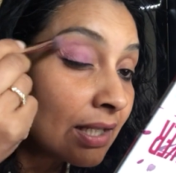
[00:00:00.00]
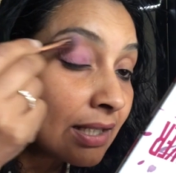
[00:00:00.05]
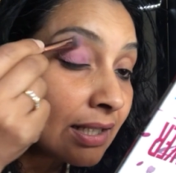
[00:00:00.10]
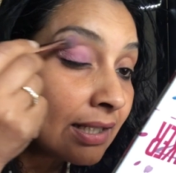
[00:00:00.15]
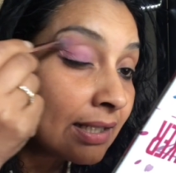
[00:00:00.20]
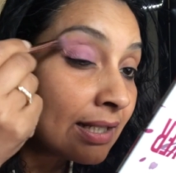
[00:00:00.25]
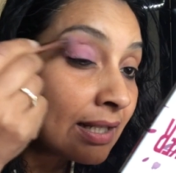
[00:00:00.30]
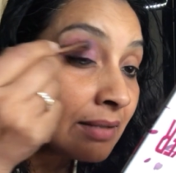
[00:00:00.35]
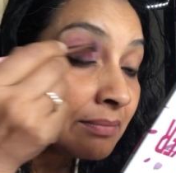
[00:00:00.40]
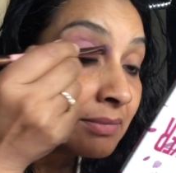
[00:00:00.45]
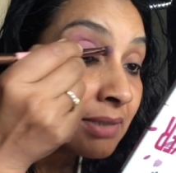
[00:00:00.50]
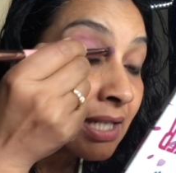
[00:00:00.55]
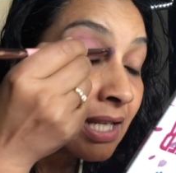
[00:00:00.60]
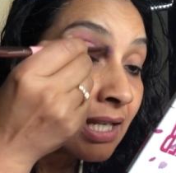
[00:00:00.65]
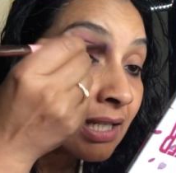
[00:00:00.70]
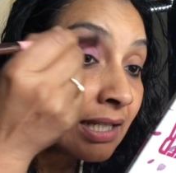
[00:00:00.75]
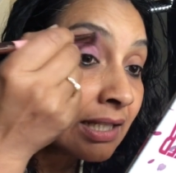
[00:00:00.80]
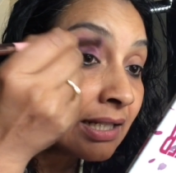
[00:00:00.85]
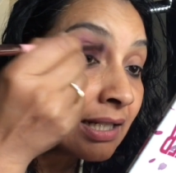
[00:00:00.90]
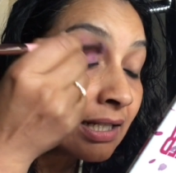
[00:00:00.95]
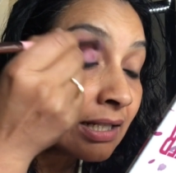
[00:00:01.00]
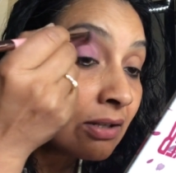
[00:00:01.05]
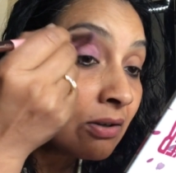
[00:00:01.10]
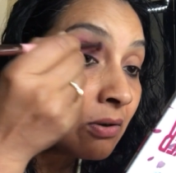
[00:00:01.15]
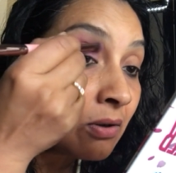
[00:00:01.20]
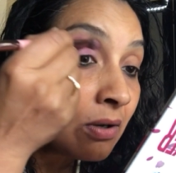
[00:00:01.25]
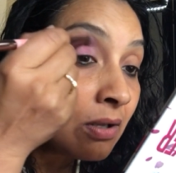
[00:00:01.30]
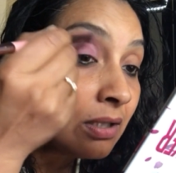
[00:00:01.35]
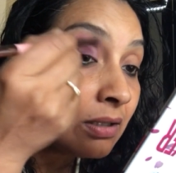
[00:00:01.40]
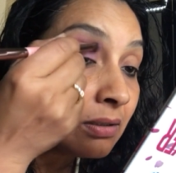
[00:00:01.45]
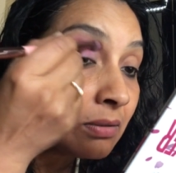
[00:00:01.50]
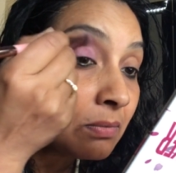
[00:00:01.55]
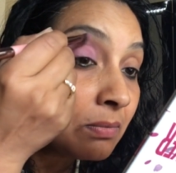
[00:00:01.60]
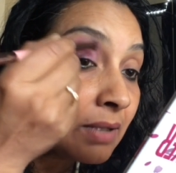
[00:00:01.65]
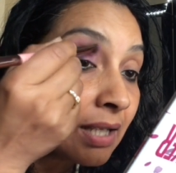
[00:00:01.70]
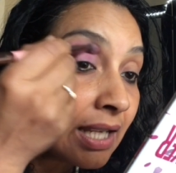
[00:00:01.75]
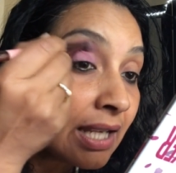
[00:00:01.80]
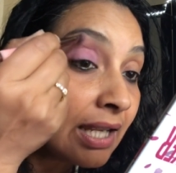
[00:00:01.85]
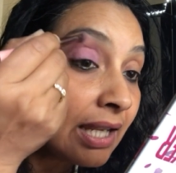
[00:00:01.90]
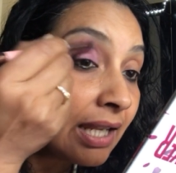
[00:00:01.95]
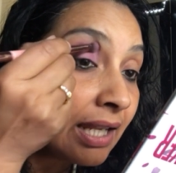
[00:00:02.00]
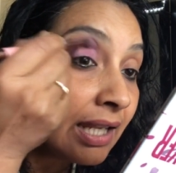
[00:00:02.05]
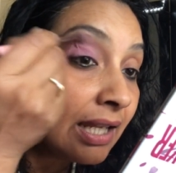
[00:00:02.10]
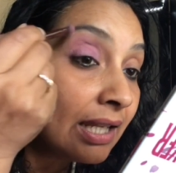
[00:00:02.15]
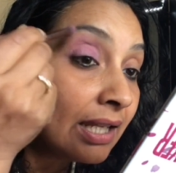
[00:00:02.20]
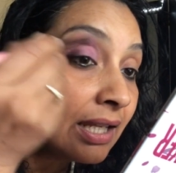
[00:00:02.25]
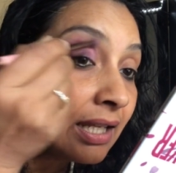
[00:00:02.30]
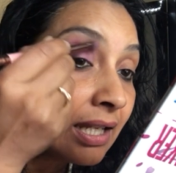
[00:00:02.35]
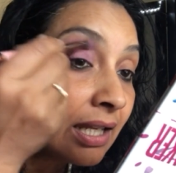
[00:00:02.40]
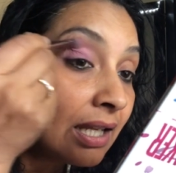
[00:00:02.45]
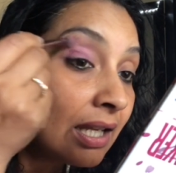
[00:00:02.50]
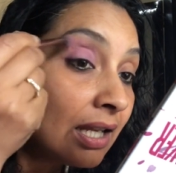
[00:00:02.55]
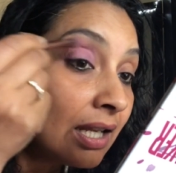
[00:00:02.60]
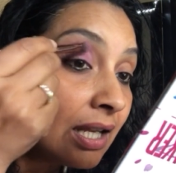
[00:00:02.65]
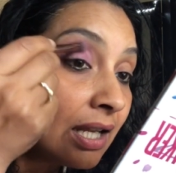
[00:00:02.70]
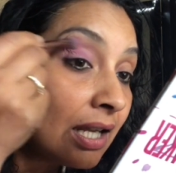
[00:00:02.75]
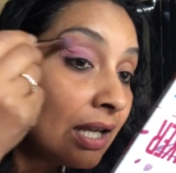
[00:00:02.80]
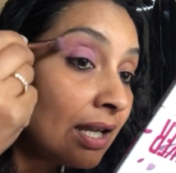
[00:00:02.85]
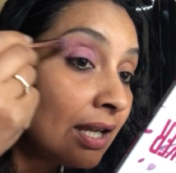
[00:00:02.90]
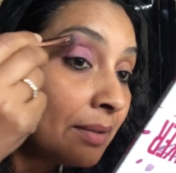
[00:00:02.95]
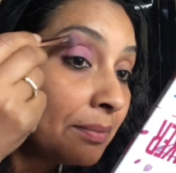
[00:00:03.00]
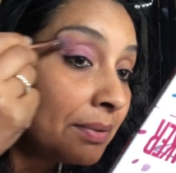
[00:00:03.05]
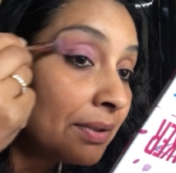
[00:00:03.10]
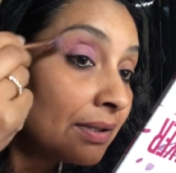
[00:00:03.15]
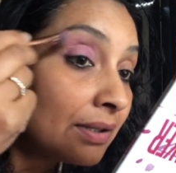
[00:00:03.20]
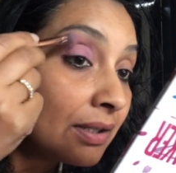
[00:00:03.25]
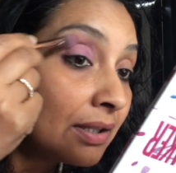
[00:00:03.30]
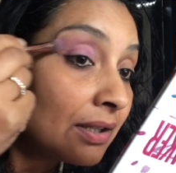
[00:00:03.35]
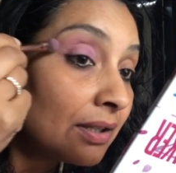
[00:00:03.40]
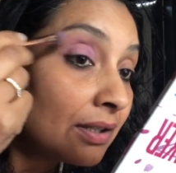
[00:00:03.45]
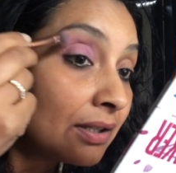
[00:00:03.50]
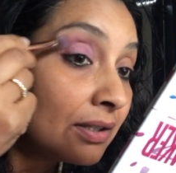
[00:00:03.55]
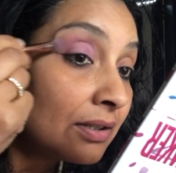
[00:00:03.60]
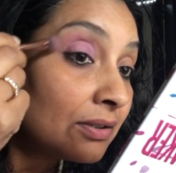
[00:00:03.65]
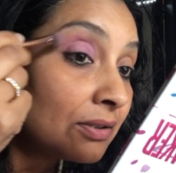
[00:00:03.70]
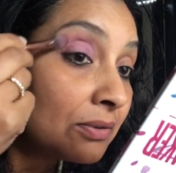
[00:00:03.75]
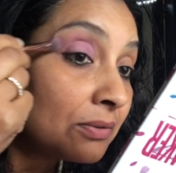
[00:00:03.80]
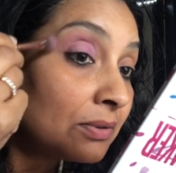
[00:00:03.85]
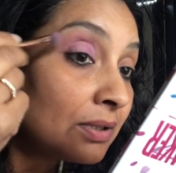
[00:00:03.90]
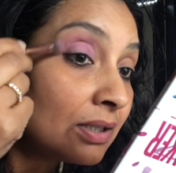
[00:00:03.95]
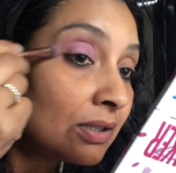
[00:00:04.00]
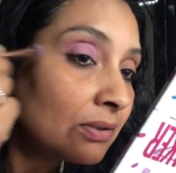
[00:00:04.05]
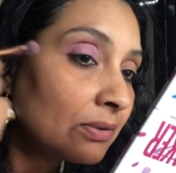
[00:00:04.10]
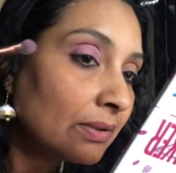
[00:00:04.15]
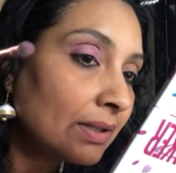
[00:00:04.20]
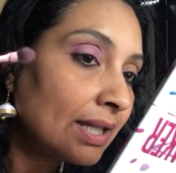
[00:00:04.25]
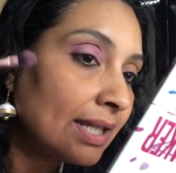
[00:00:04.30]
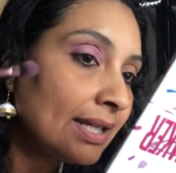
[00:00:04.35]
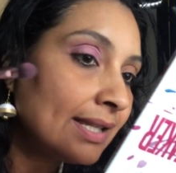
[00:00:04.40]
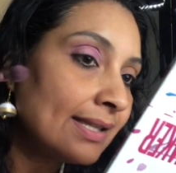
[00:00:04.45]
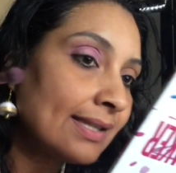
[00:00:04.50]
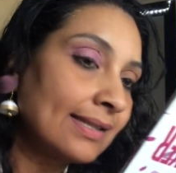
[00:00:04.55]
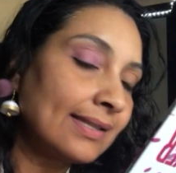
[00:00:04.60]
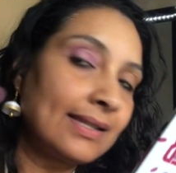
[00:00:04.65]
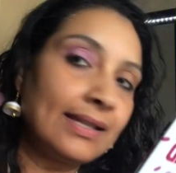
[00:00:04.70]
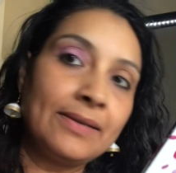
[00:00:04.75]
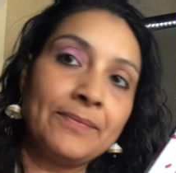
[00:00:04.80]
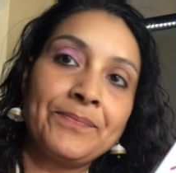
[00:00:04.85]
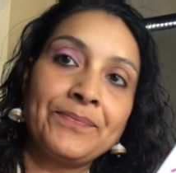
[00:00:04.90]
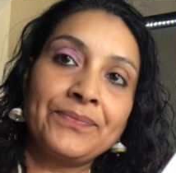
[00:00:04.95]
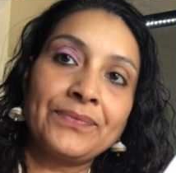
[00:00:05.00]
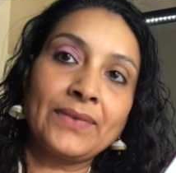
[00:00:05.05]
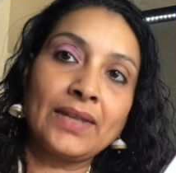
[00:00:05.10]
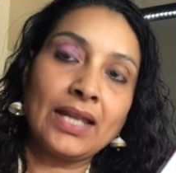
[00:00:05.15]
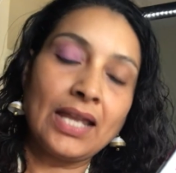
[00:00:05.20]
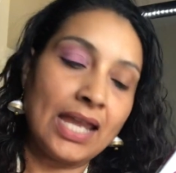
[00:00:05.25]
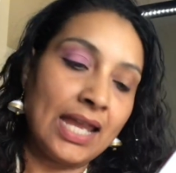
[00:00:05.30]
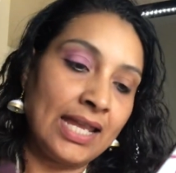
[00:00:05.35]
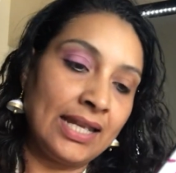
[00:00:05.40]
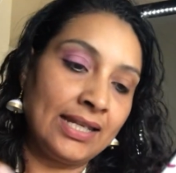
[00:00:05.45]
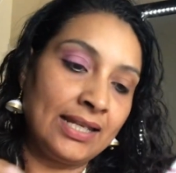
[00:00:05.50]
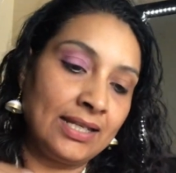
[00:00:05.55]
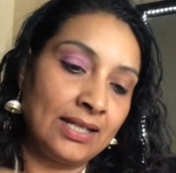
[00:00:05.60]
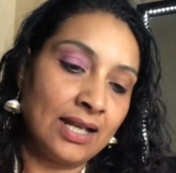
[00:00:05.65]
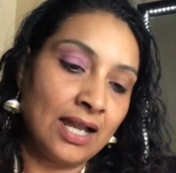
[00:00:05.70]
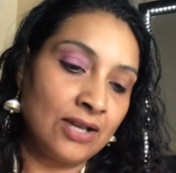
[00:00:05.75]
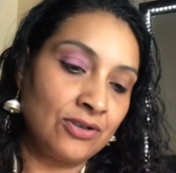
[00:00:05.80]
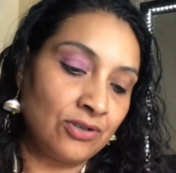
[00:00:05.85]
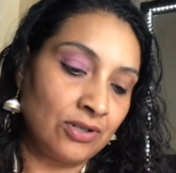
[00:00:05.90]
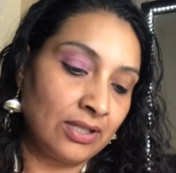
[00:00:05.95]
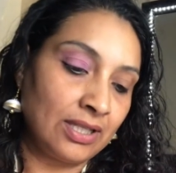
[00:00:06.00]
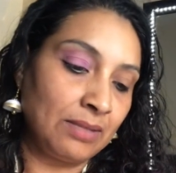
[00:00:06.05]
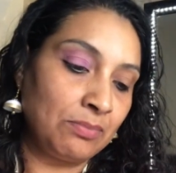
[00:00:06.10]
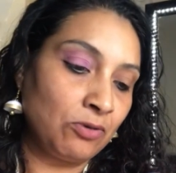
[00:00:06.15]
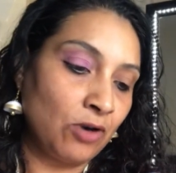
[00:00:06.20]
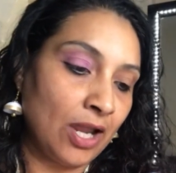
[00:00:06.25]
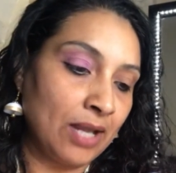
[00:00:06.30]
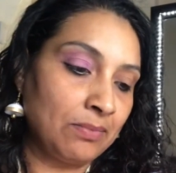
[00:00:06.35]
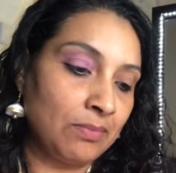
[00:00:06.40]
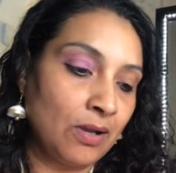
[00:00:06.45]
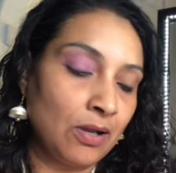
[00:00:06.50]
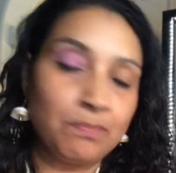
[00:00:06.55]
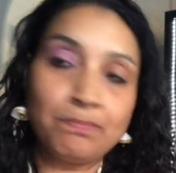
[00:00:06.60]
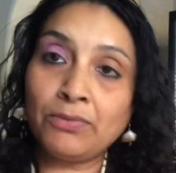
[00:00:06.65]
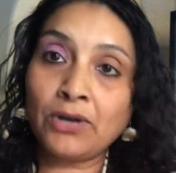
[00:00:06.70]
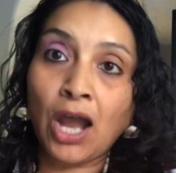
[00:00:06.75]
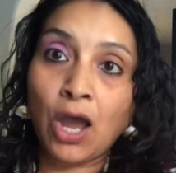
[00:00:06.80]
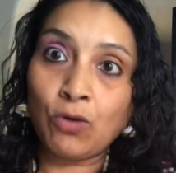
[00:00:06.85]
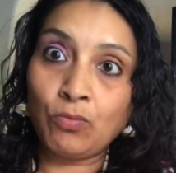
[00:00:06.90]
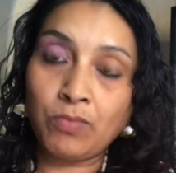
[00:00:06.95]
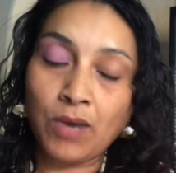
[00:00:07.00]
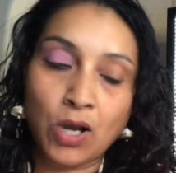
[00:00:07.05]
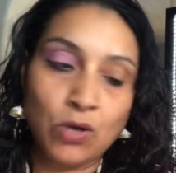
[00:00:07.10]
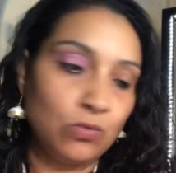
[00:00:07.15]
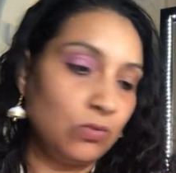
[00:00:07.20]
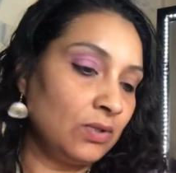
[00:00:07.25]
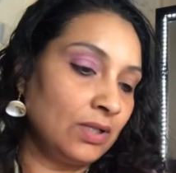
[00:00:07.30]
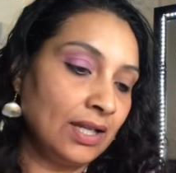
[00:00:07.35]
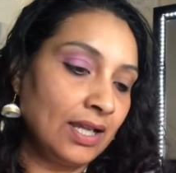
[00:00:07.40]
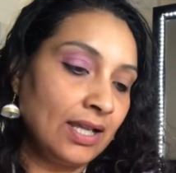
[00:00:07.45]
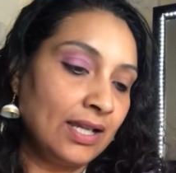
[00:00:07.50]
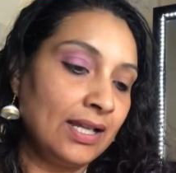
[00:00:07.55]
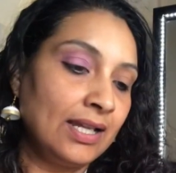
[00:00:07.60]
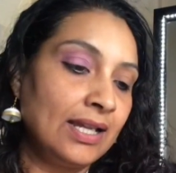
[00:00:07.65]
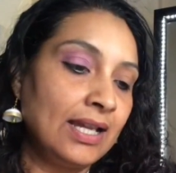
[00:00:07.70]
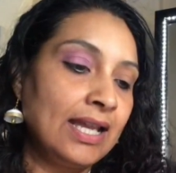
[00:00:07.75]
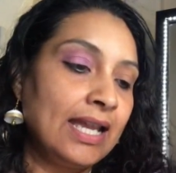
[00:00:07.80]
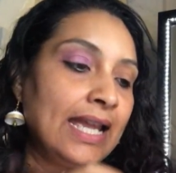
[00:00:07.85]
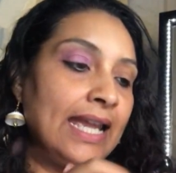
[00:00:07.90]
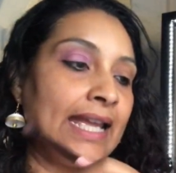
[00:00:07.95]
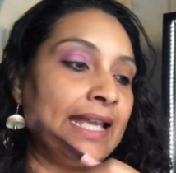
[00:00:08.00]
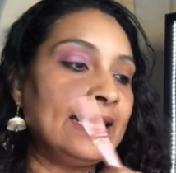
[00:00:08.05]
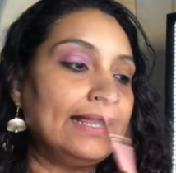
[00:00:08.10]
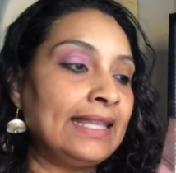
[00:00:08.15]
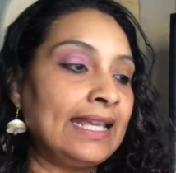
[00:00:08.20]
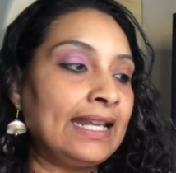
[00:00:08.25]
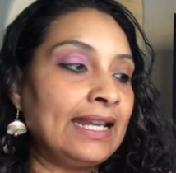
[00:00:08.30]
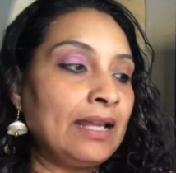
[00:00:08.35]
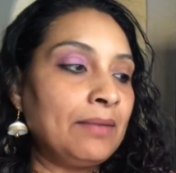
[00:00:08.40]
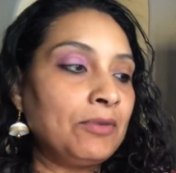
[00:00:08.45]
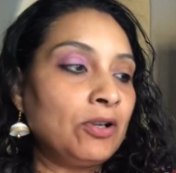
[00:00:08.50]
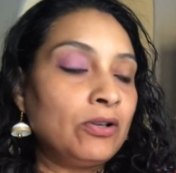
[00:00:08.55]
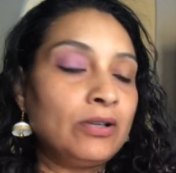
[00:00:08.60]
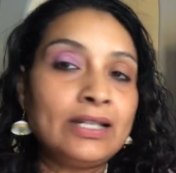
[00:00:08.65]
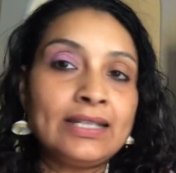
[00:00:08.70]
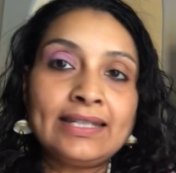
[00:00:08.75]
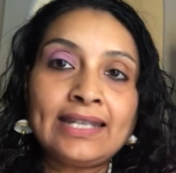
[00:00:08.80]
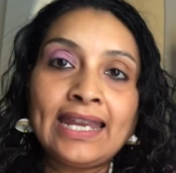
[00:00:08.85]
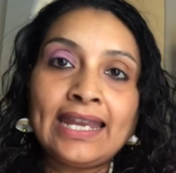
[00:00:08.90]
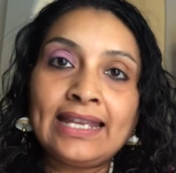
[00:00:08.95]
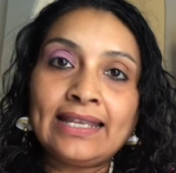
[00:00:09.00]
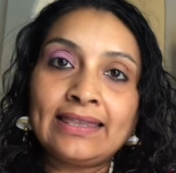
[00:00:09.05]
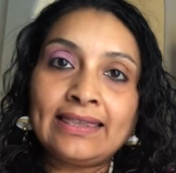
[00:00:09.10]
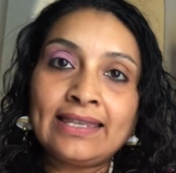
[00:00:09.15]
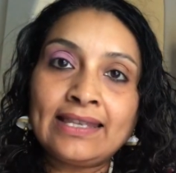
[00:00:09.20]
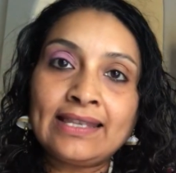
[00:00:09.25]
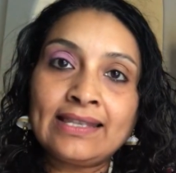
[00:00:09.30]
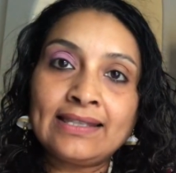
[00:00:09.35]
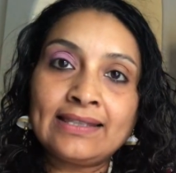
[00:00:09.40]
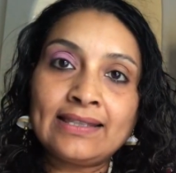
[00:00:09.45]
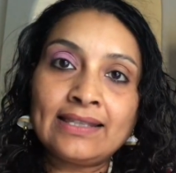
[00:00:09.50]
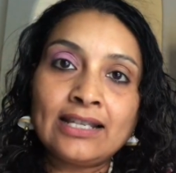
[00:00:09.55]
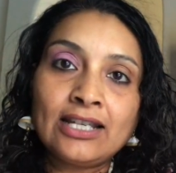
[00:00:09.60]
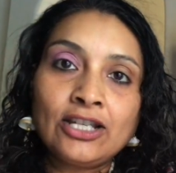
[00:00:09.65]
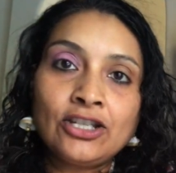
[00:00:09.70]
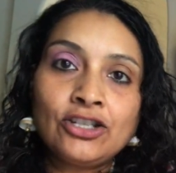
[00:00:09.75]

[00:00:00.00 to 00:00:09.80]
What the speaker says: And I'm taking it all the way up through the crease and it under the brow bone. And then I'm going to take this